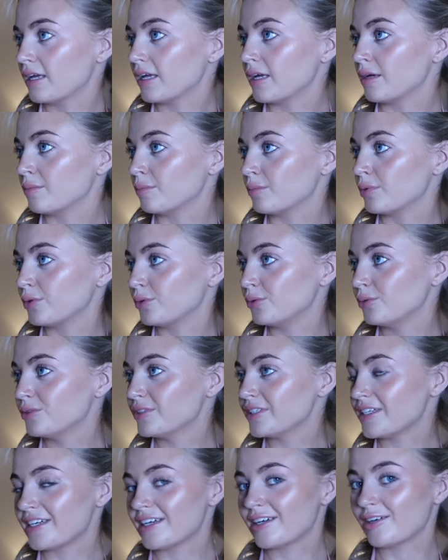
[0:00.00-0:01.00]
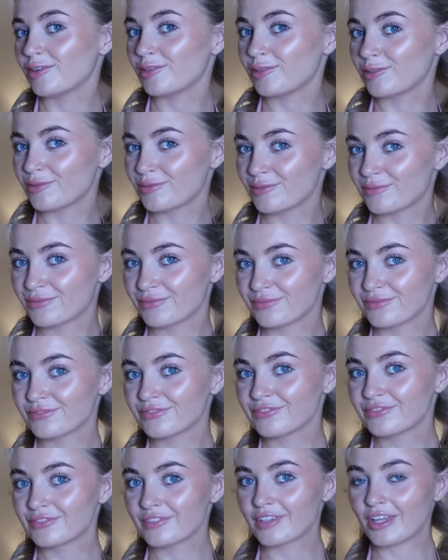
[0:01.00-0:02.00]
And pull down.
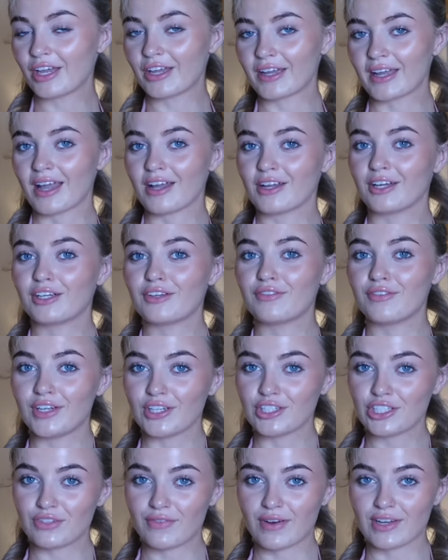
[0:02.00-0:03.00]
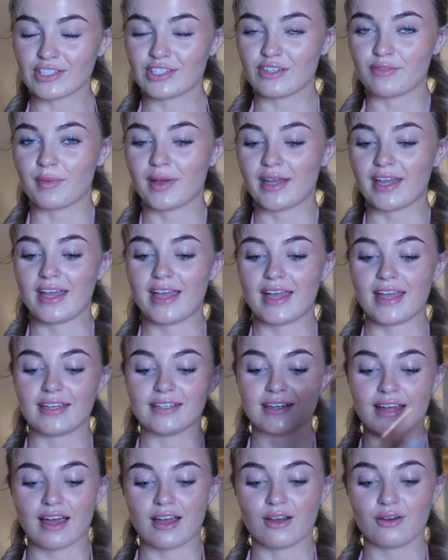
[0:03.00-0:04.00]
Okay, I'm gonna finish the rest of my hair
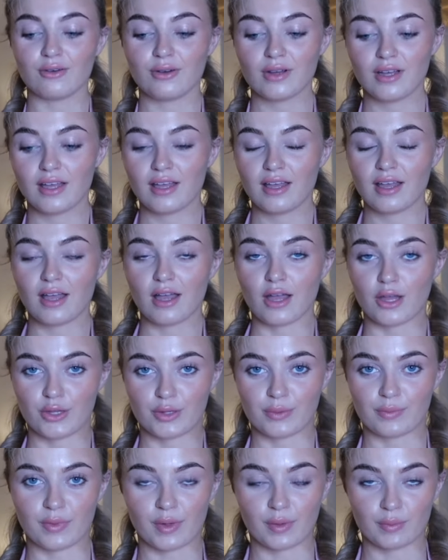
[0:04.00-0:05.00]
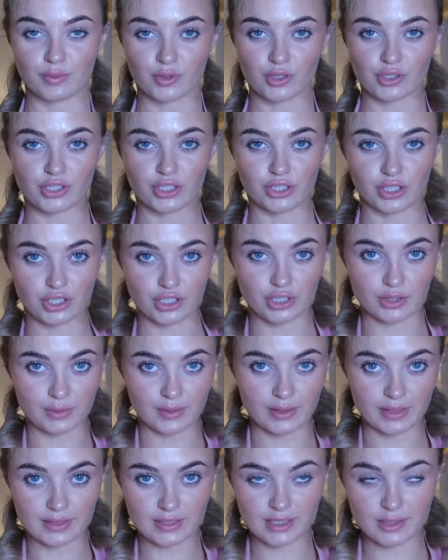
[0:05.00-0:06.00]
now. I'm just gonna do
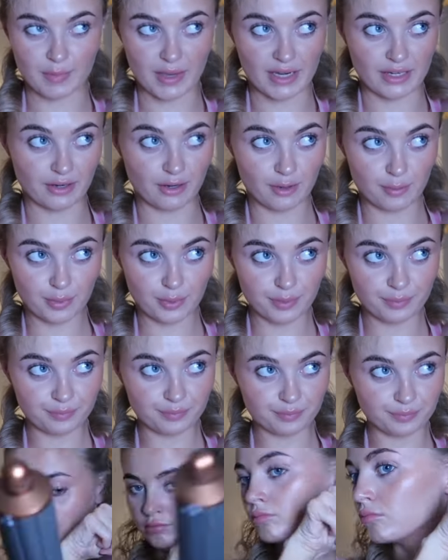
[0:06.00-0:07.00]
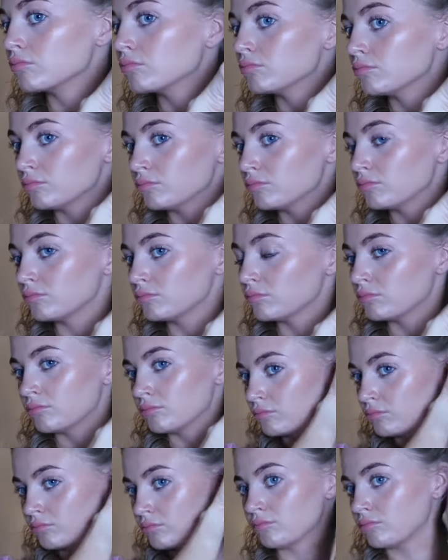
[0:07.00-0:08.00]
it sped up.
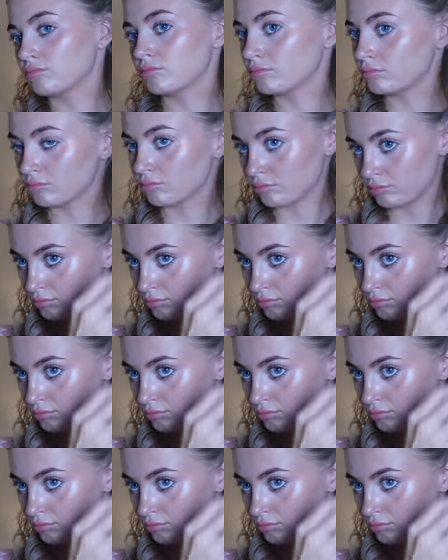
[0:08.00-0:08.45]
Thank